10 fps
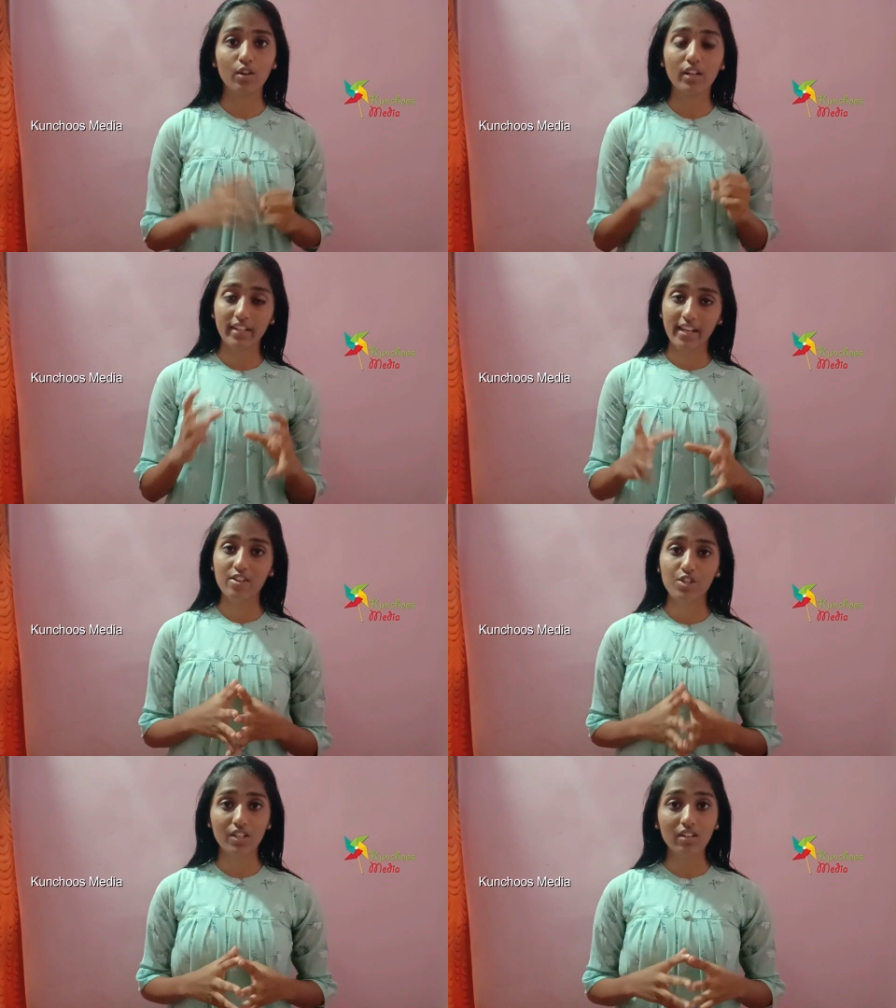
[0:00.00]
Your
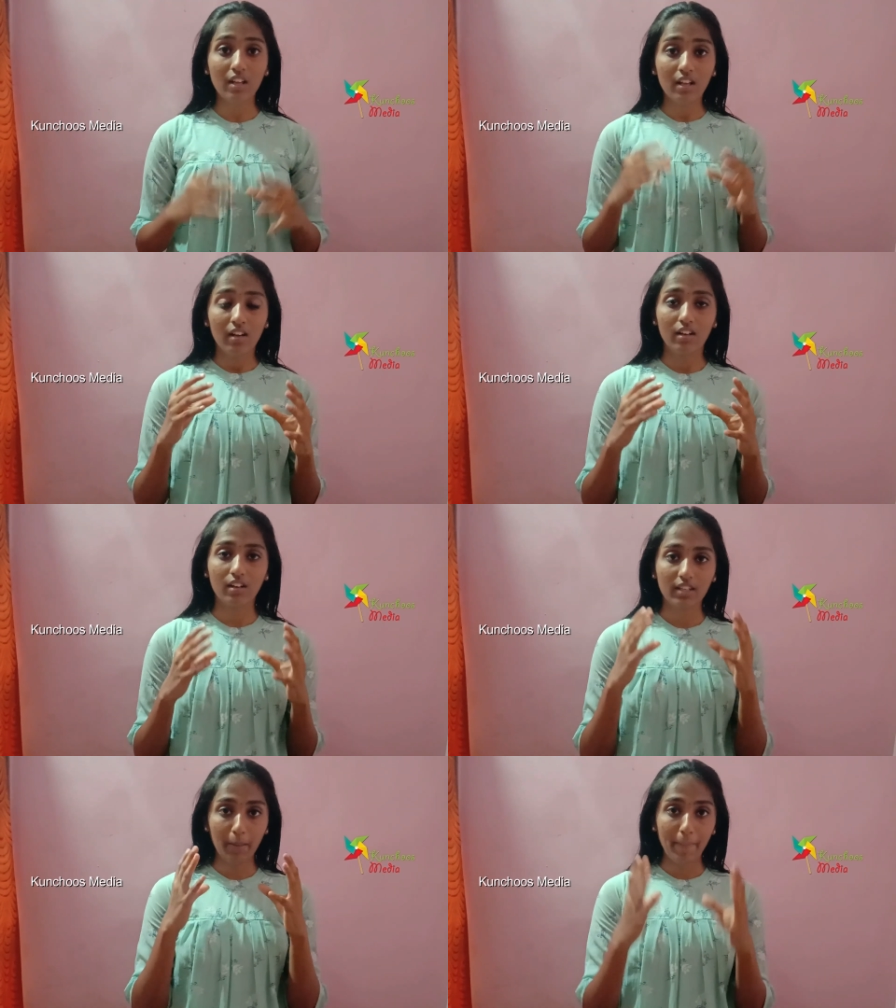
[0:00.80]
attention
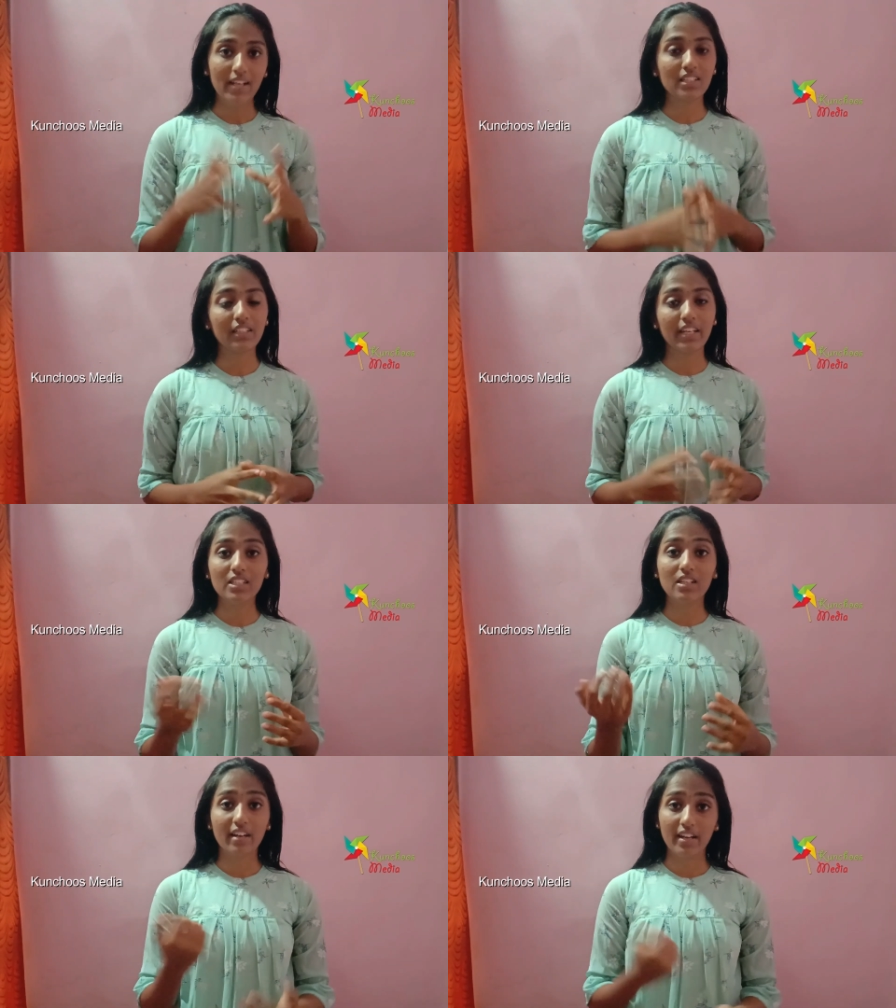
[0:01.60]
capacity
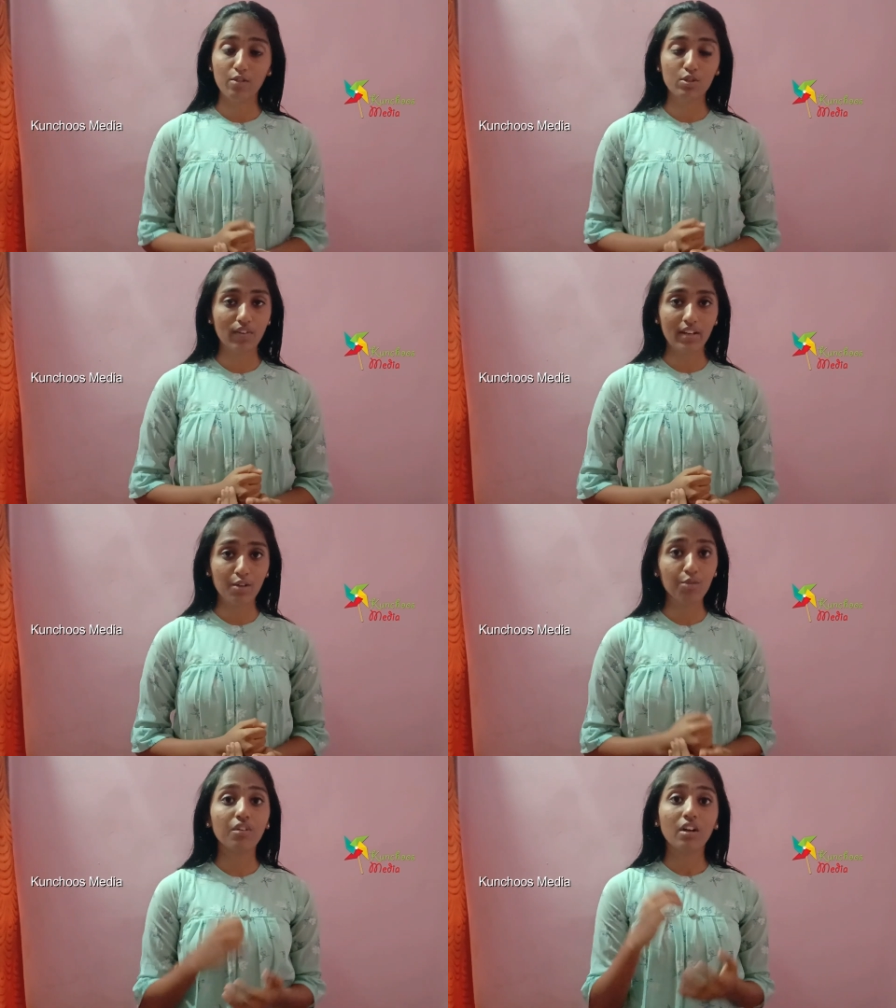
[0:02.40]
is reduced when
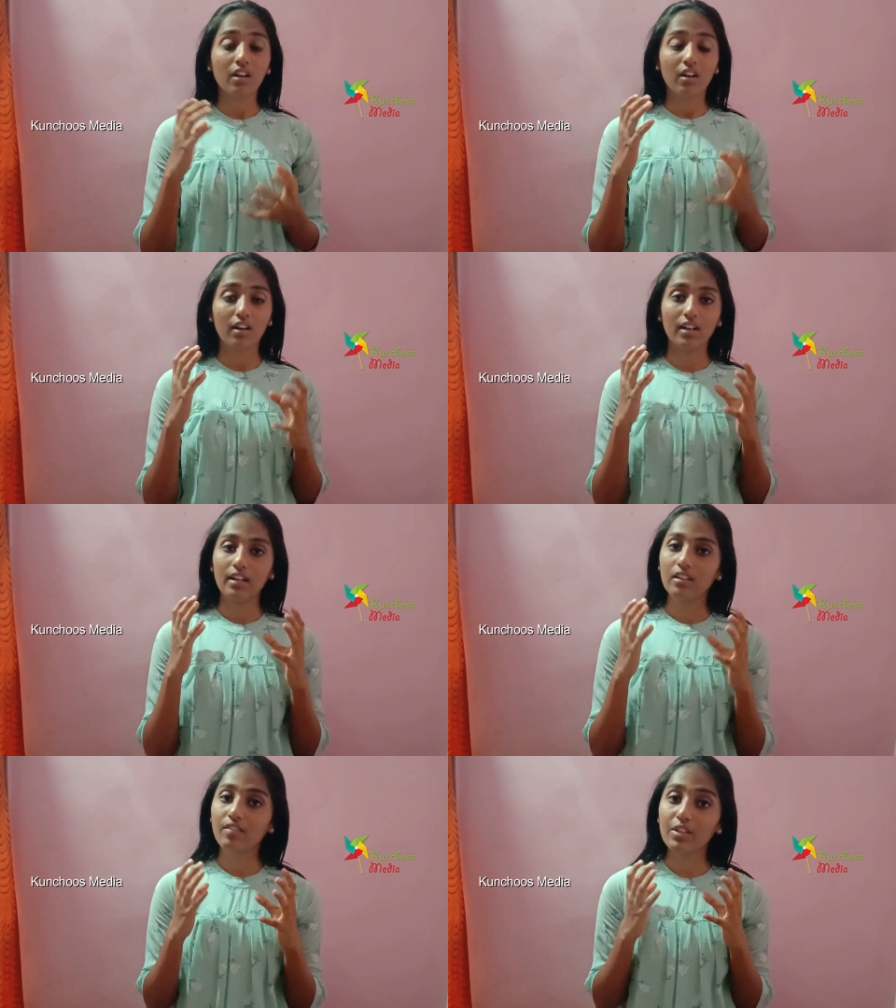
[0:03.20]
you're
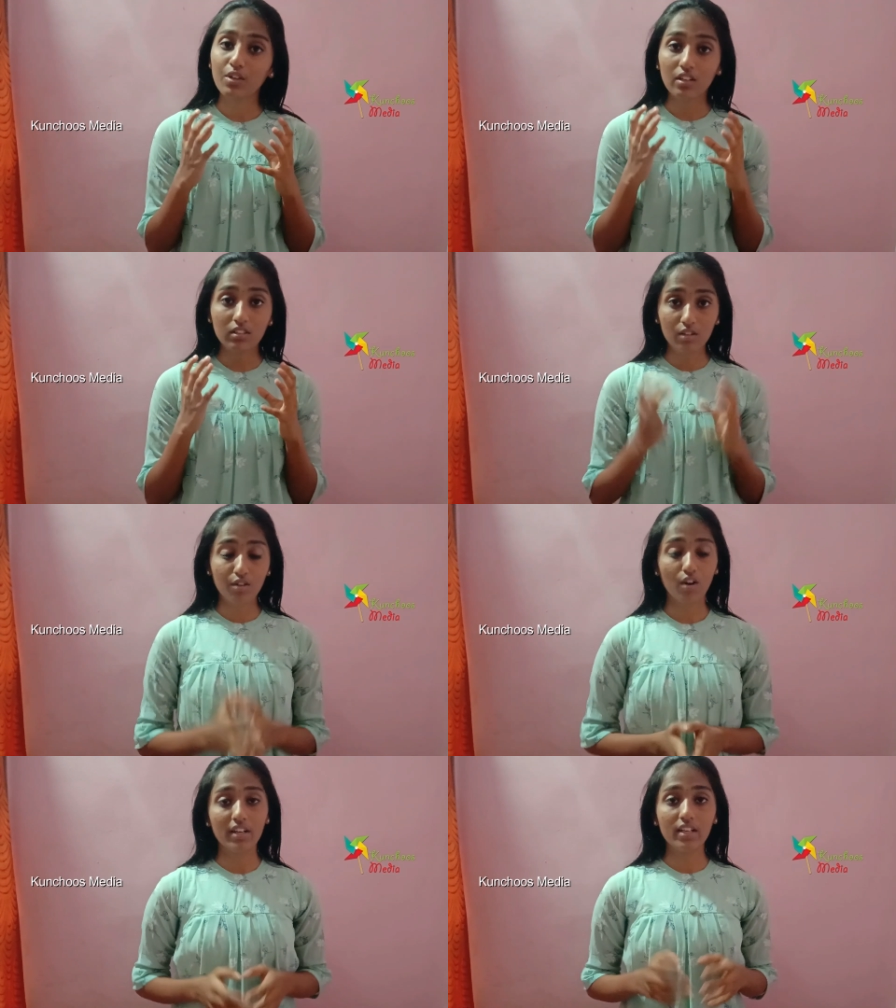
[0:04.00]
a
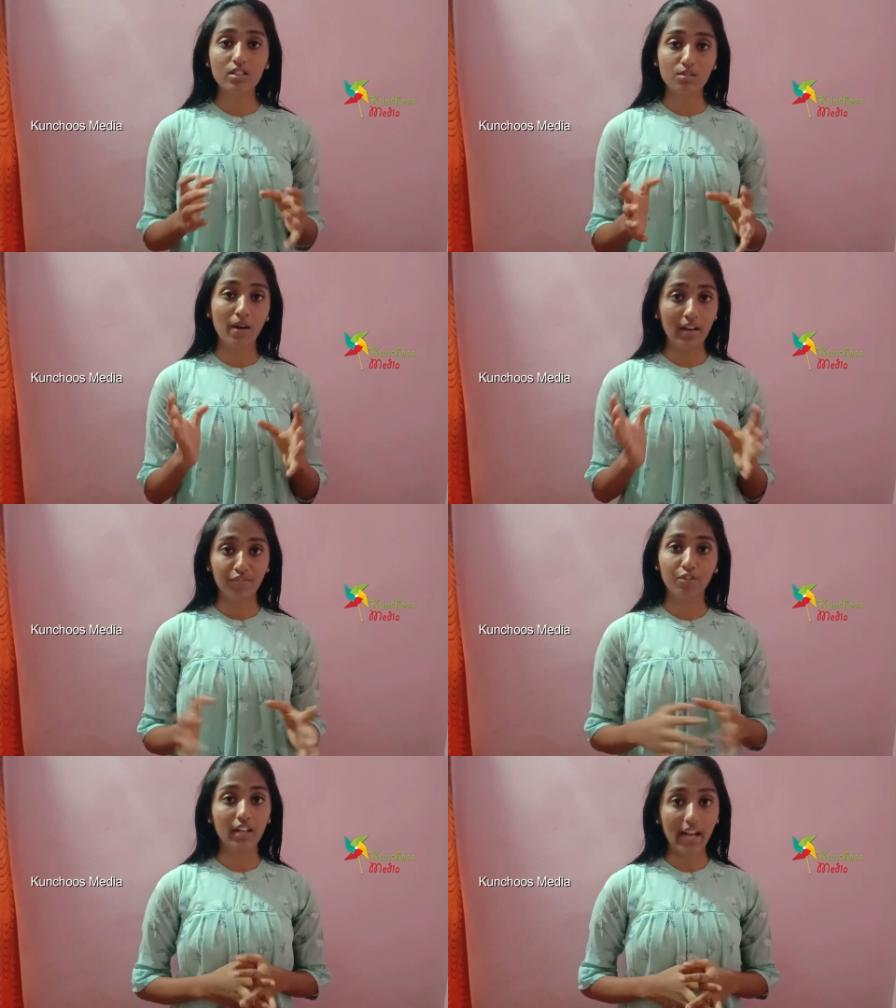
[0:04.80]
chronic
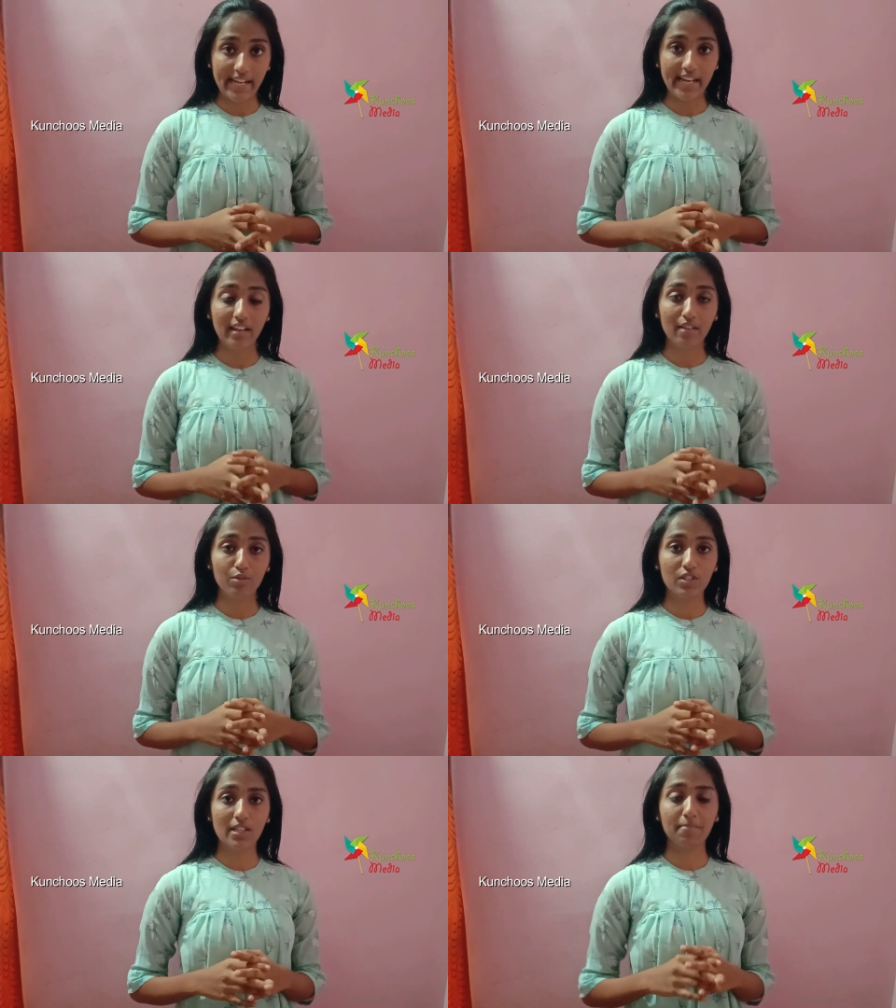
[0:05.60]
smartphone addict, I
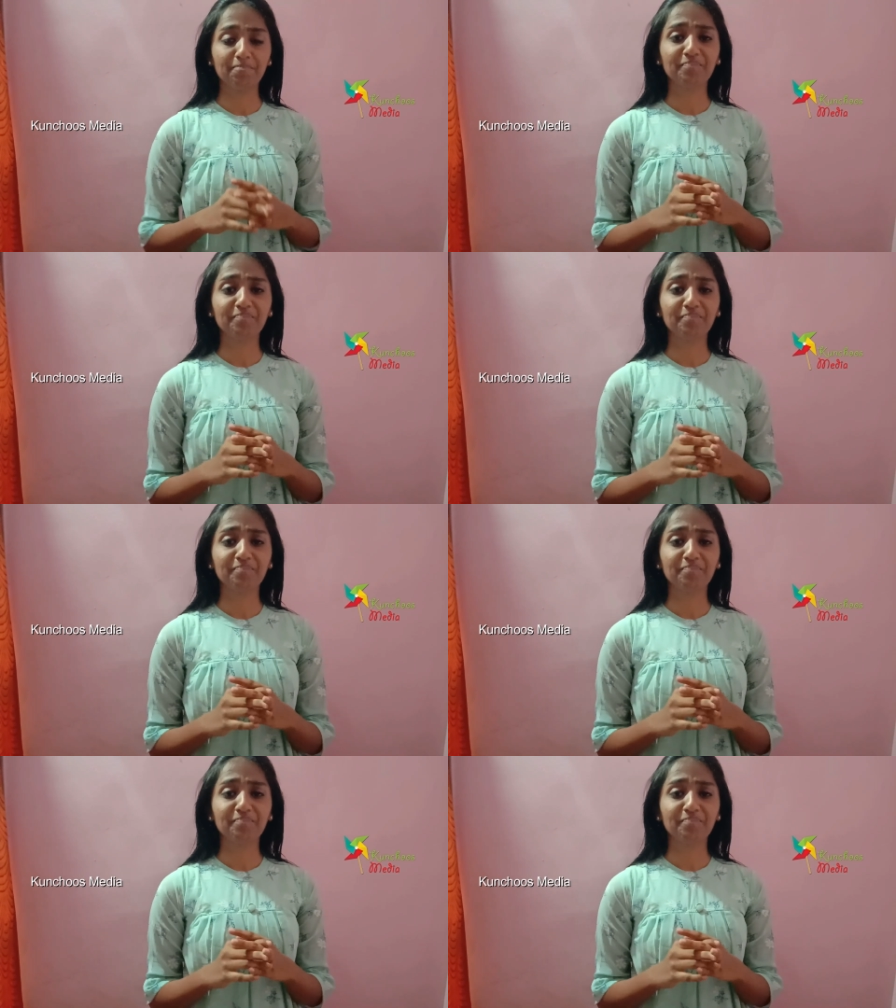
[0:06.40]
would say.